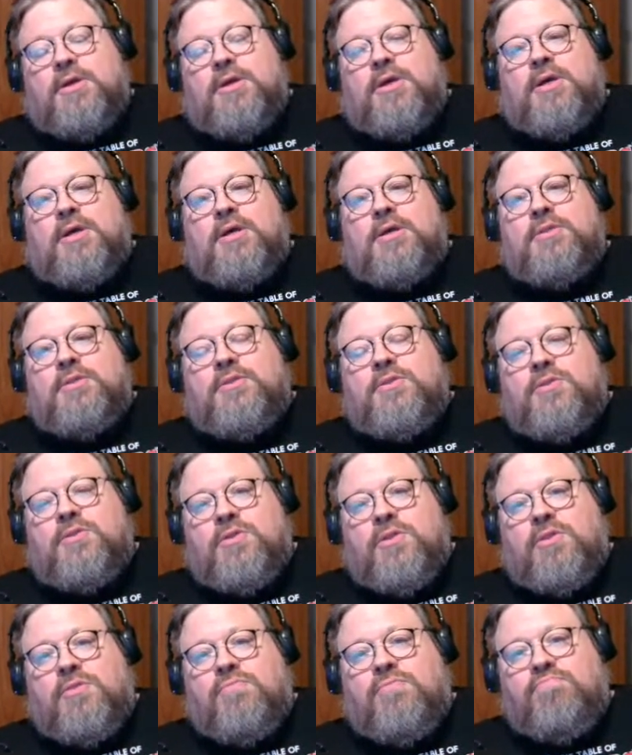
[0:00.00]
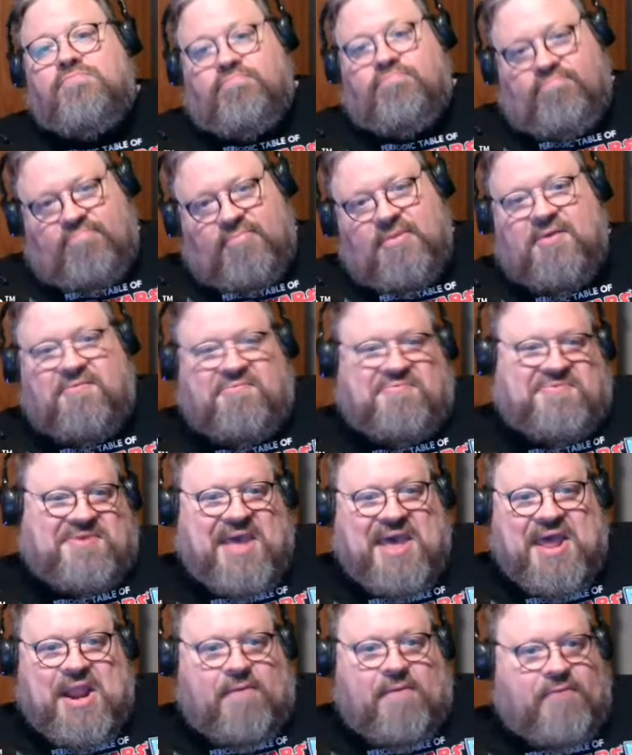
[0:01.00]
Uh, it was
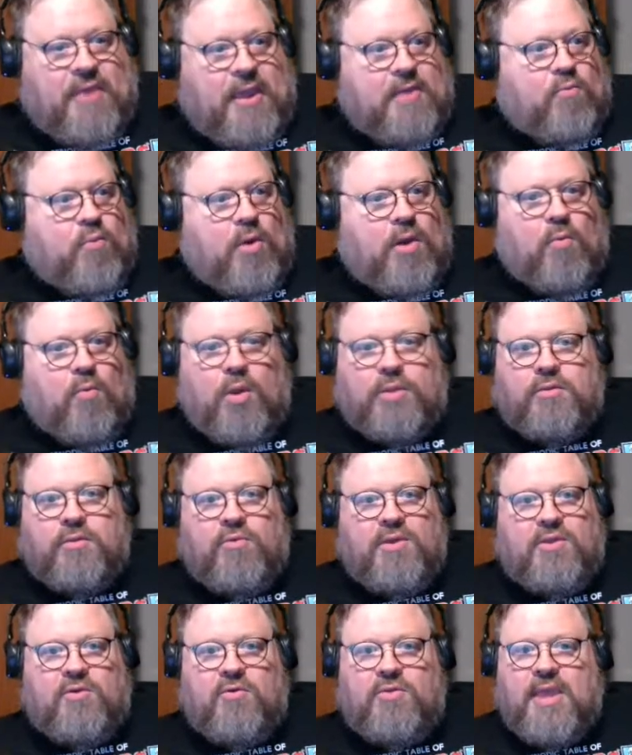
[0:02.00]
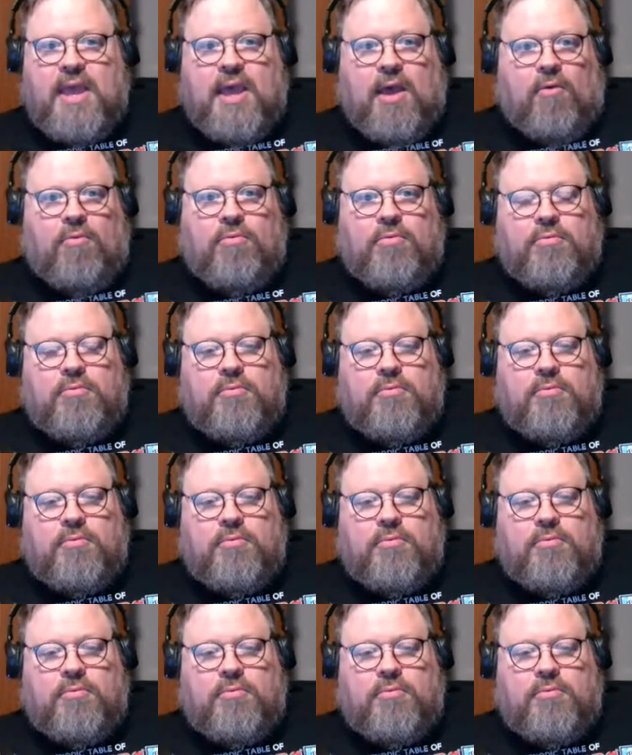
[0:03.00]
kind of like, well, what do we do now?